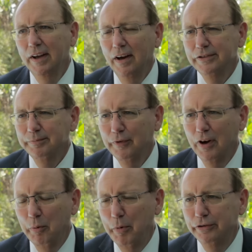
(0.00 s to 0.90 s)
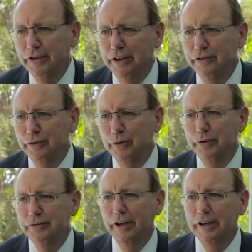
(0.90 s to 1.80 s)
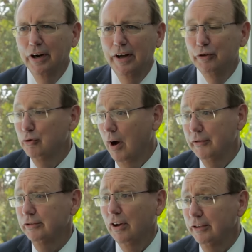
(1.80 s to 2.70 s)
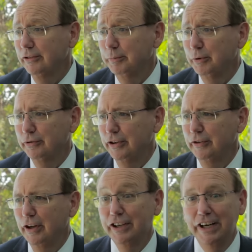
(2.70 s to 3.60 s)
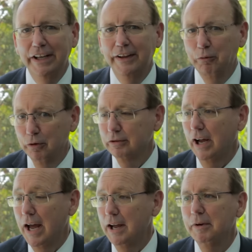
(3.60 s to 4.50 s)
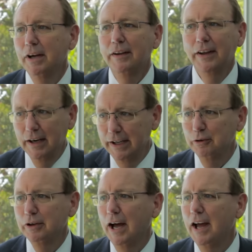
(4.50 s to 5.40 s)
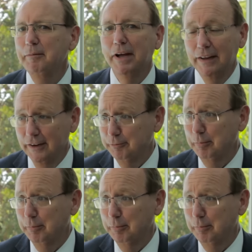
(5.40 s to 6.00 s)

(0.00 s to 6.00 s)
Yeah, I find what most agents do is say, can I have your driver's licence? Because then you're getting their real name, their legal name, getting the